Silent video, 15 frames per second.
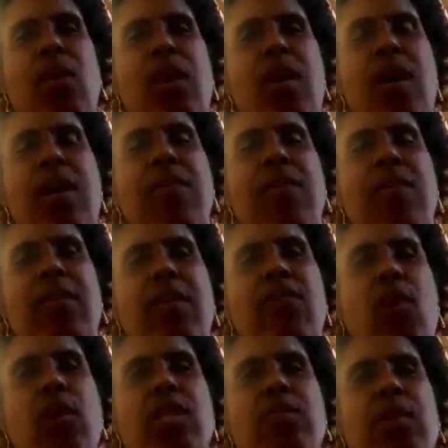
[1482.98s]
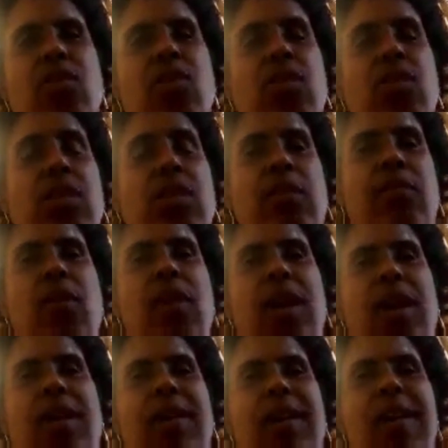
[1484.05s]
but there's still
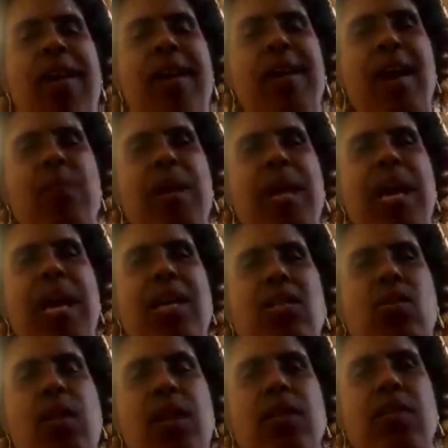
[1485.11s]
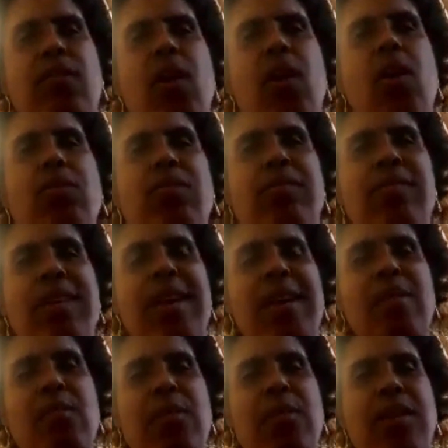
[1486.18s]
There's laws in place, but they just have to
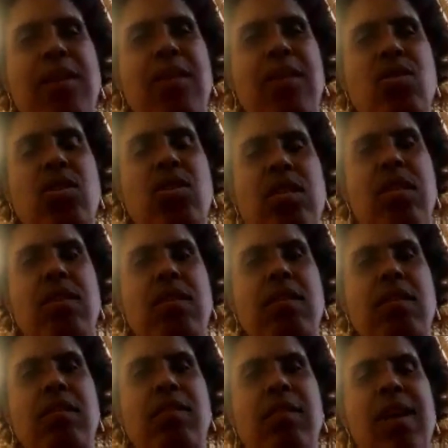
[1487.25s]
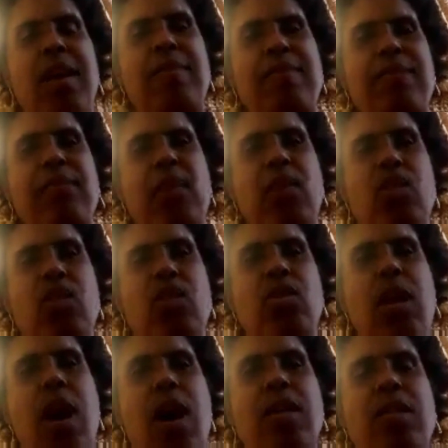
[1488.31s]
be enforced. Um, and I
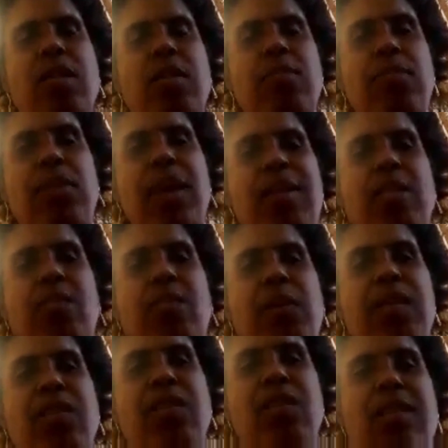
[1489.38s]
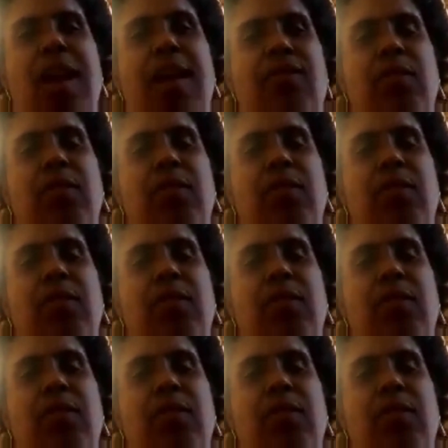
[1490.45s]
think that's what we're, these